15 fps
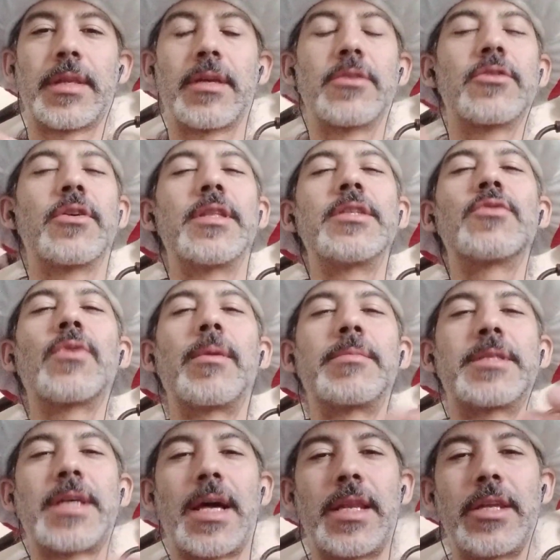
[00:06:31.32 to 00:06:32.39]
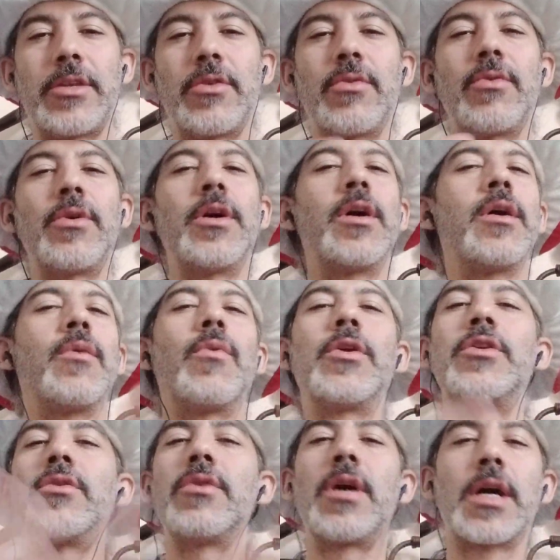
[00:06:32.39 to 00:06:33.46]
So this is what I'm telling you.
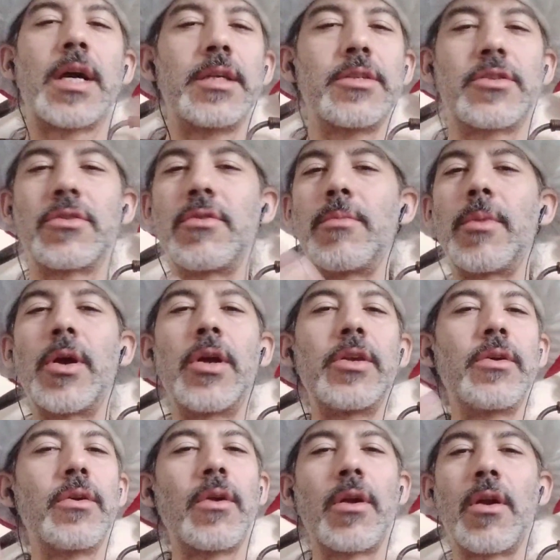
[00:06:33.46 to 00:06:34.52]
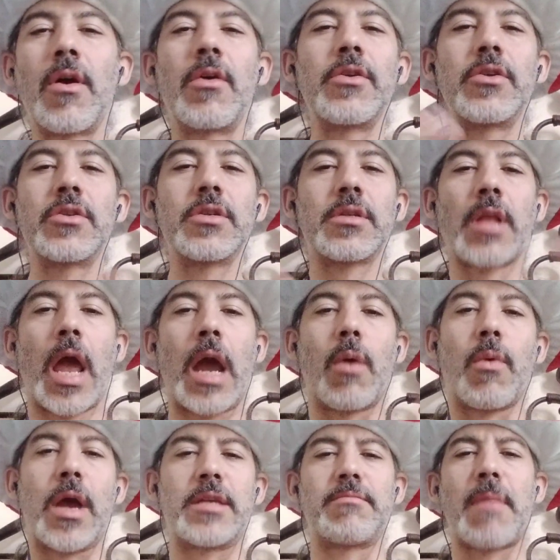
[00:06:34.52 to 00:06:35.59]
When you're a consumer, you don't know. You're just like,
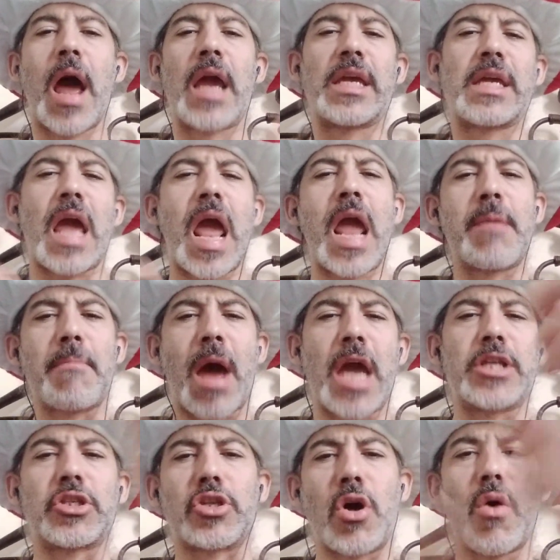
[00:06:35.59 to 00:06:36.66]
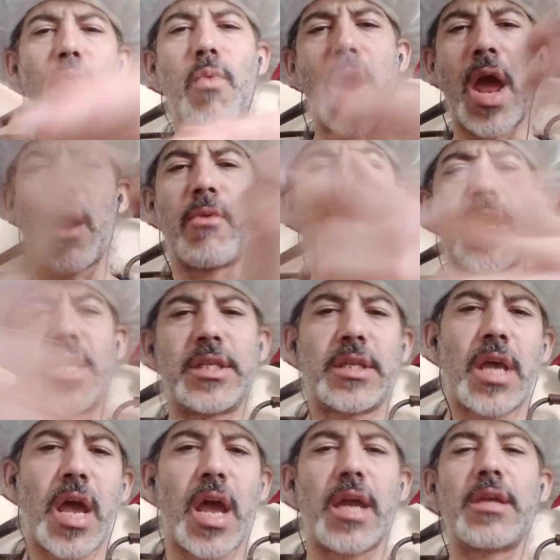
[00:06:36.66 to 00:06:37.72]
where's my game? Where is
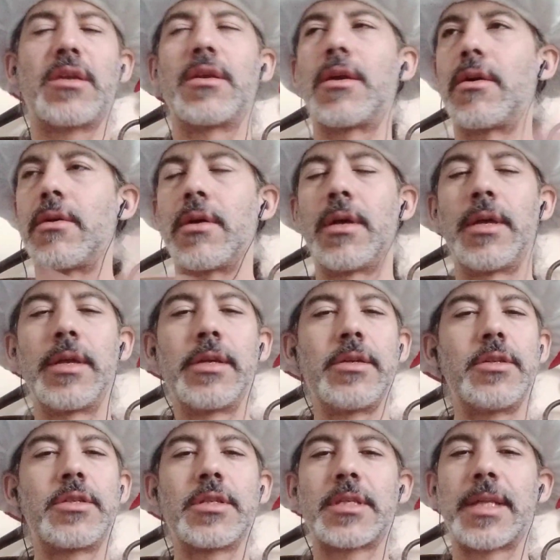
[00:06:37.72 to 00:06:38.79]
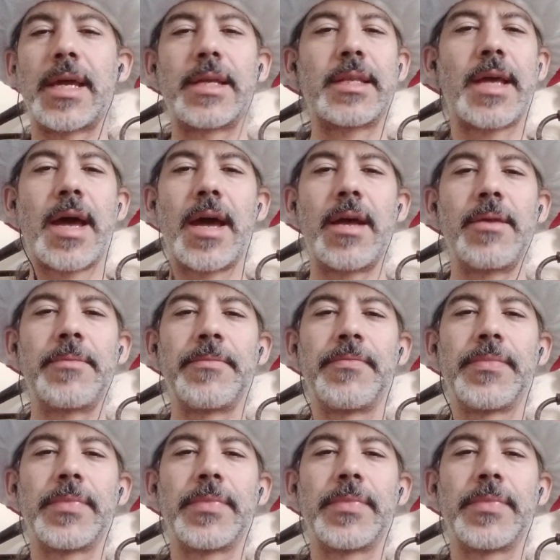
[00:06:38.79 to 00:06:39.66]
it? You know, you just like that,